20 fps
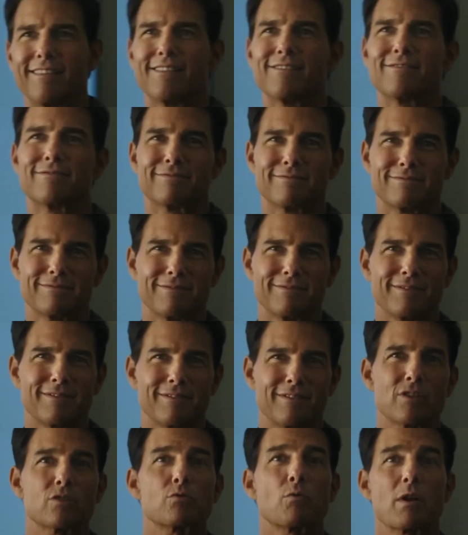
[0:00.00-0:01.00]
Gun Maverick
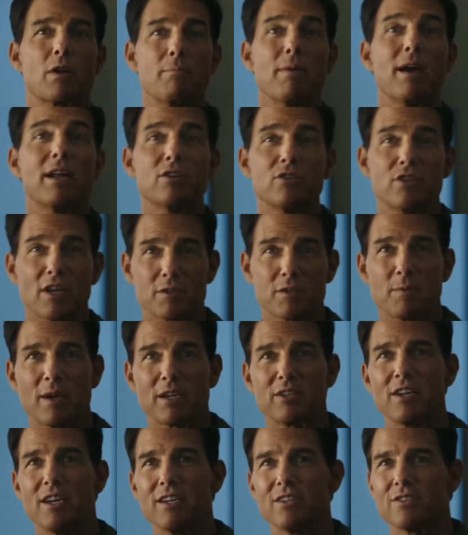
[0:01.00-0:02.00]
being
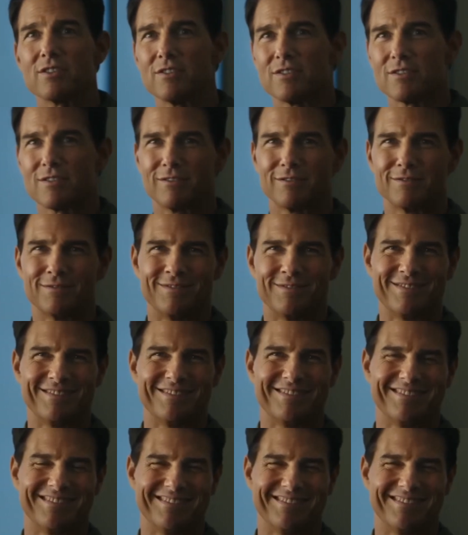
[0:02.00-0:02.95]
the lights in